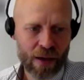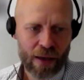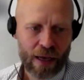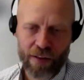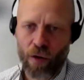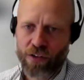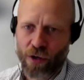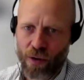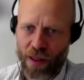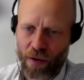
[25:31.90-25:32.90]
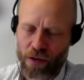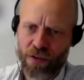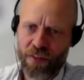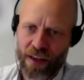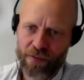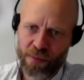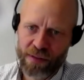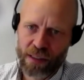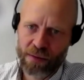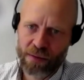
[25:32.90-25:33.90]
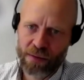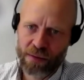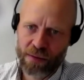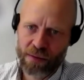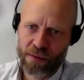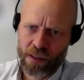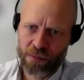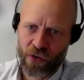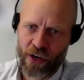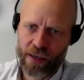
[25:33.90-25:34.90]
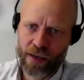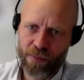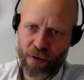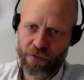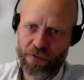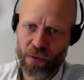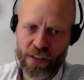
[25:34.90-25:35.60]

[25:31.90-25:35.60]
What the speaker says: I also think from a democratic point of view,